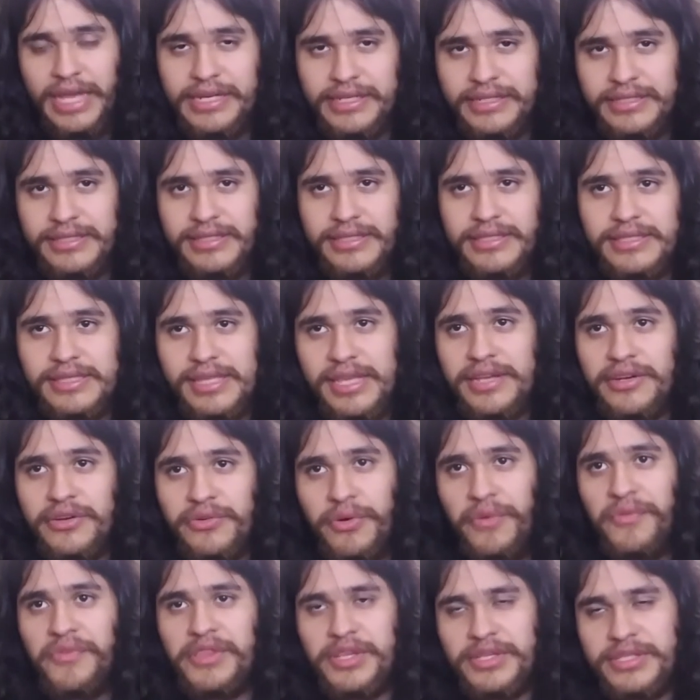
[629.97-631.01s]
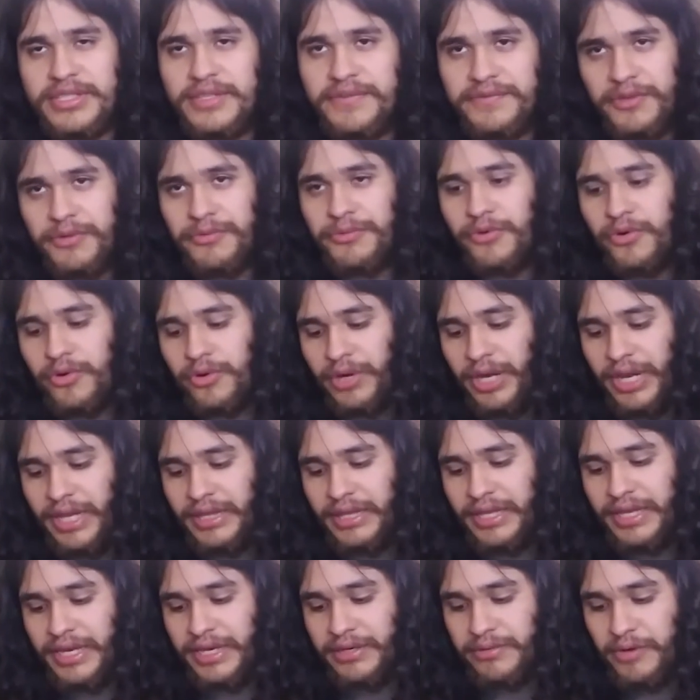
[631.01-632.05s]
that is the equivalent of the
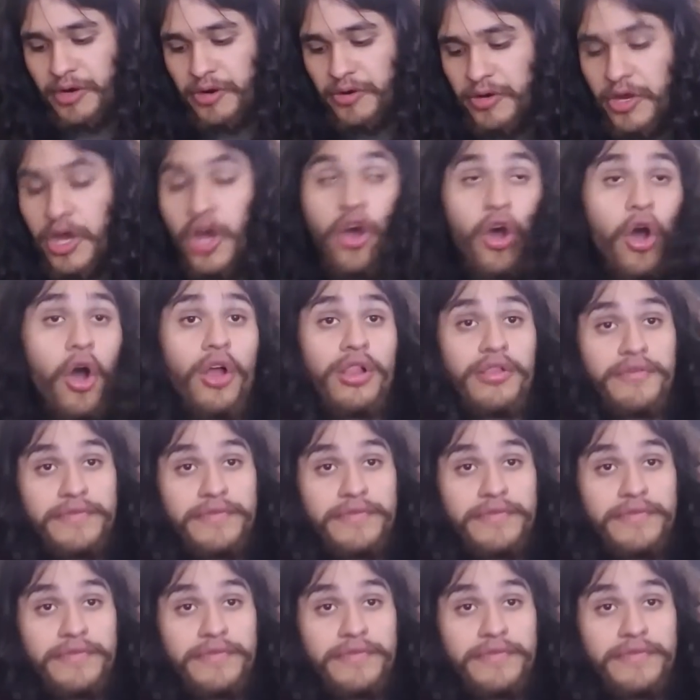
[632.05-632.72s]
reward and the hero.